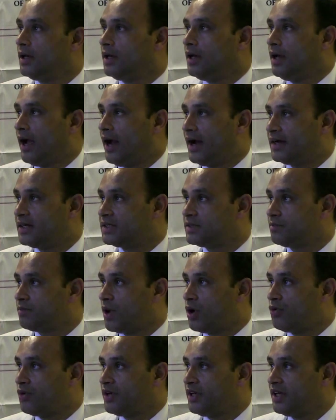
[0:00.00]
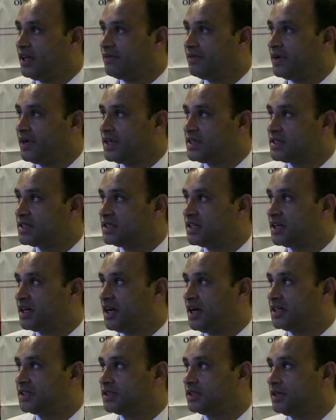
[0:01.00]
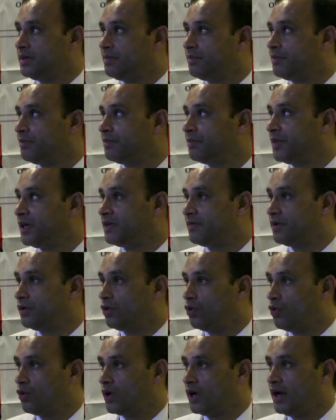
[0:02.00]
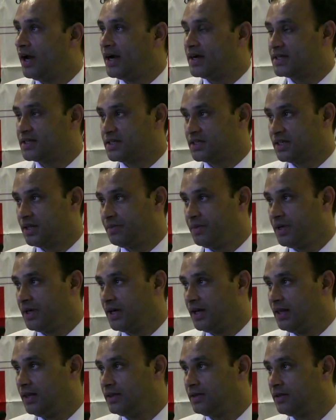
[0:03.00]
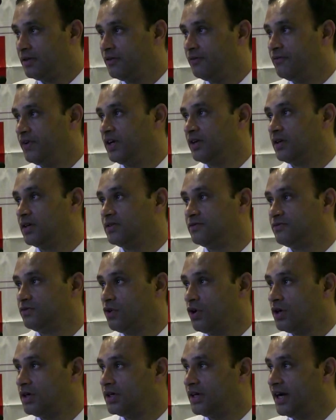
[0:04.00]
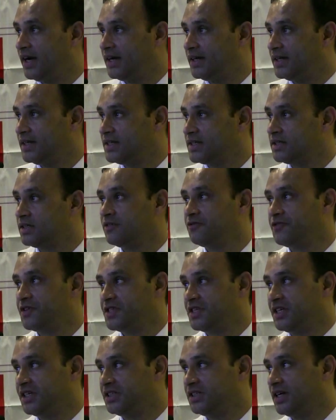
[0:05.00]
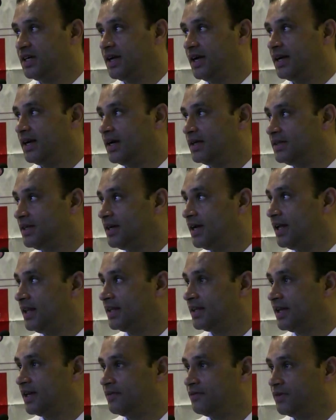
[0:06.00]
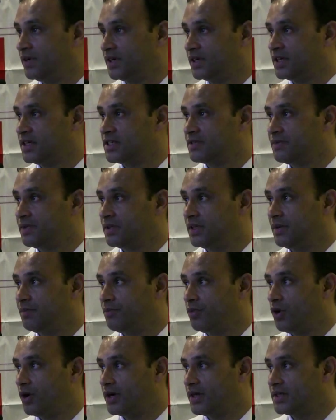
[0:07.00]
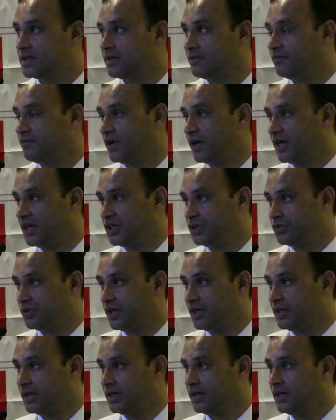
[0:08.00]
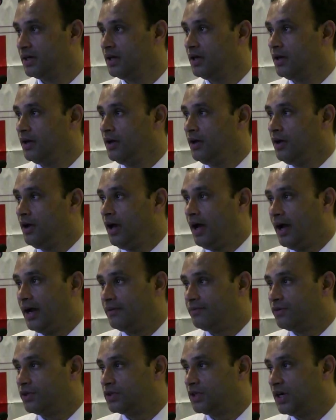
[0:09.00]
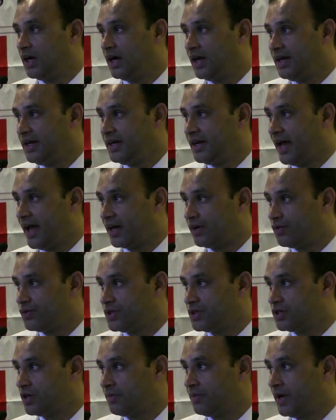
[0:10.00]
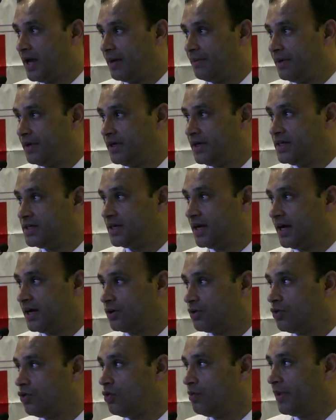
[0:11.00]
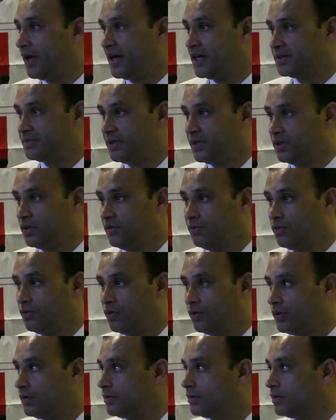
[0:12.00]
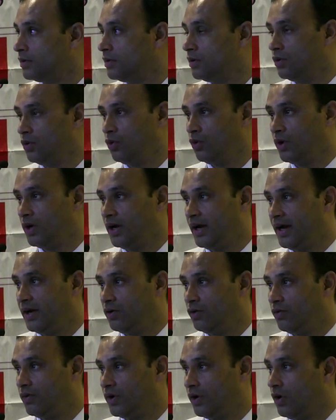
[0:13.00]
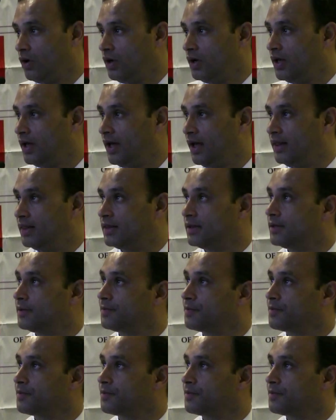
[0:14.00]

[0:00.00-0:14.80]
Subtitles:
And it is a mounting evidence in the relationship between oral and systemic health will confront dentists, physicians, and other healthcare workers with the importance of working together and for the early diagnosis of diabetes and co-management of oral and overall health.